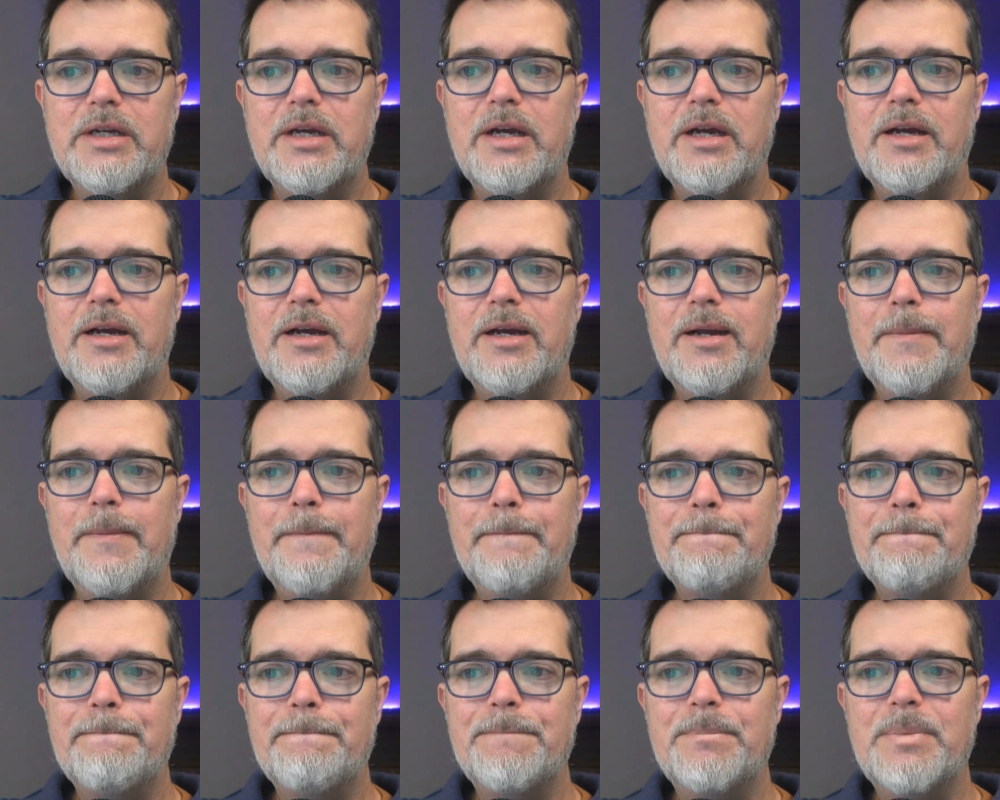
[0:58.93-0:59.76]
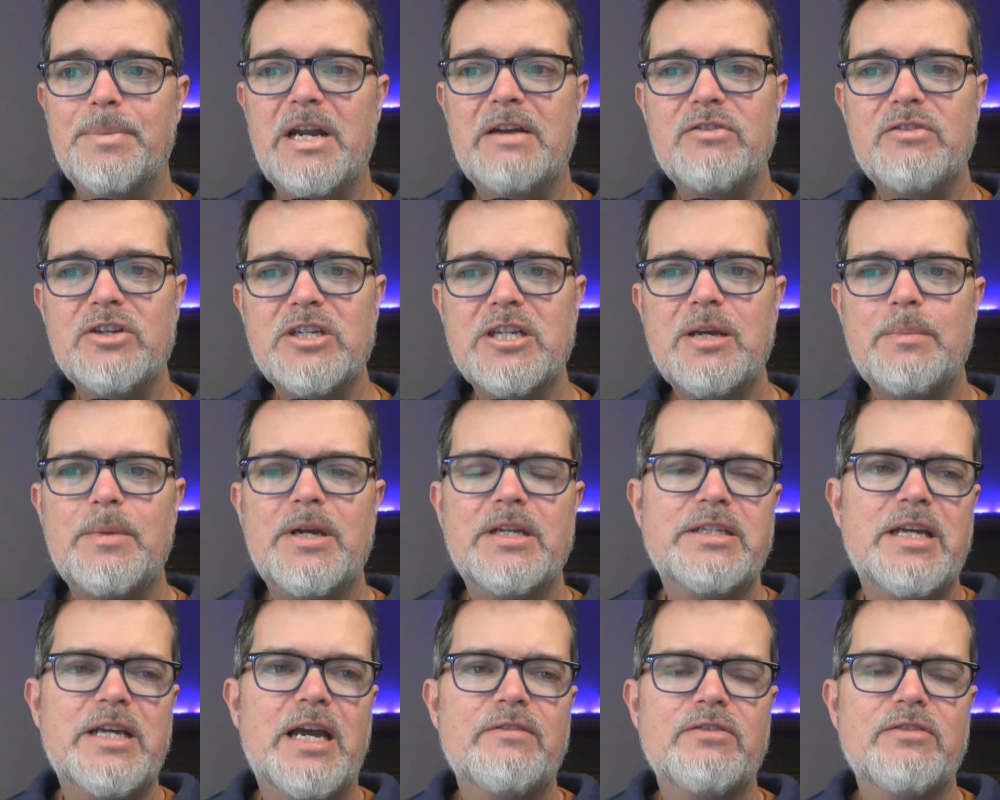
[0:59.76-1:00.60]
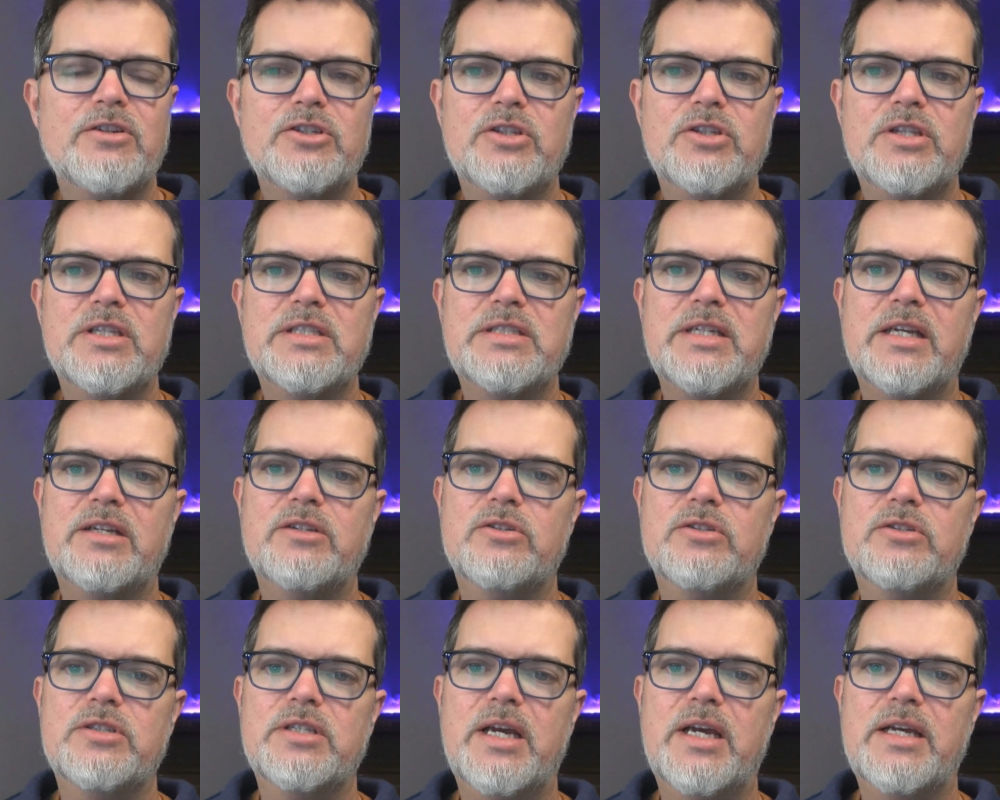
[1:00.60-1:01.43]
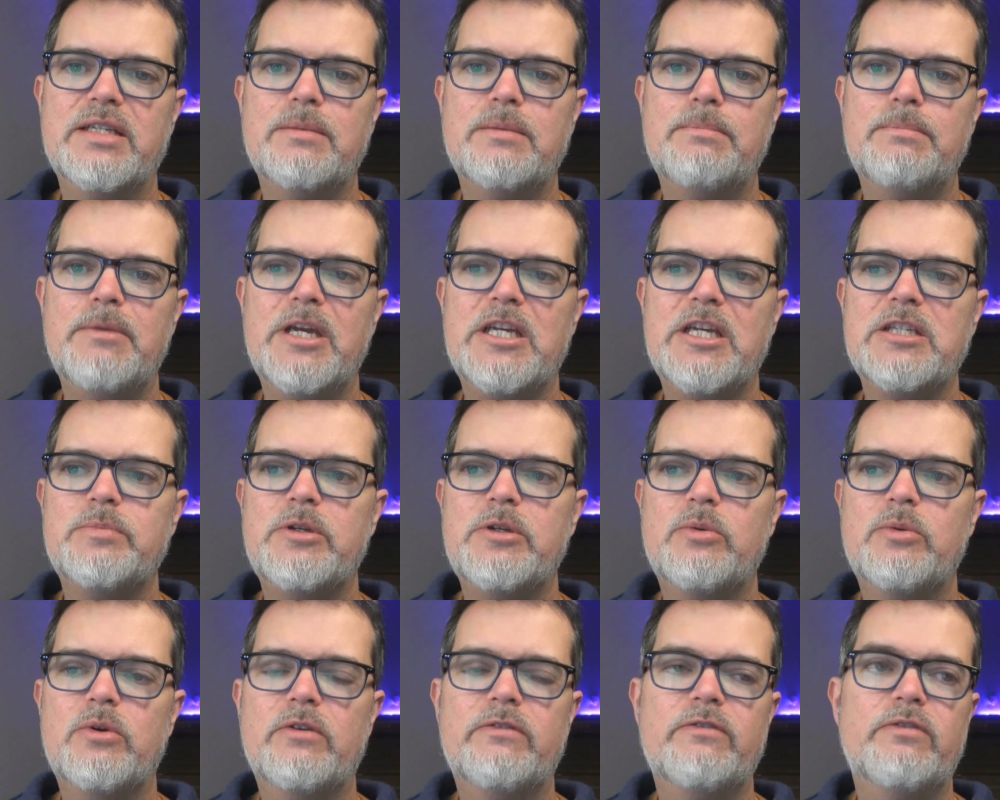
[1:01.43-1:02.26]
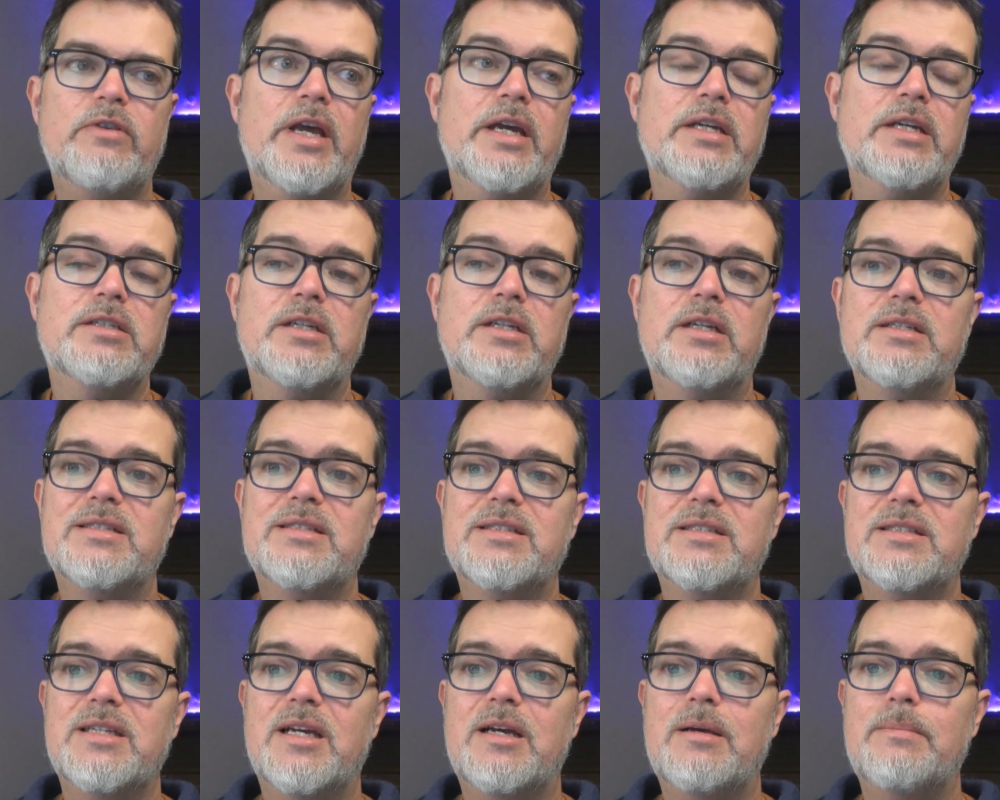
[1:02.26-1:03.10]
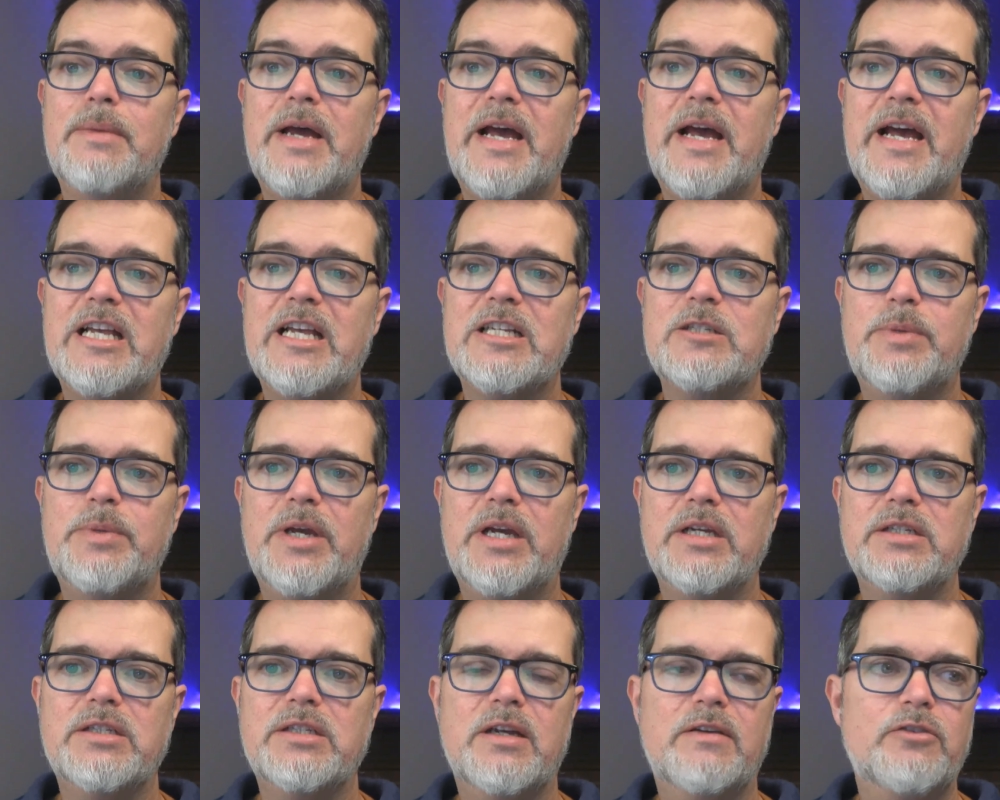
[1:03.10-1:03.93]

But every time I dive into this exercise, it makes me reflect on some aspect of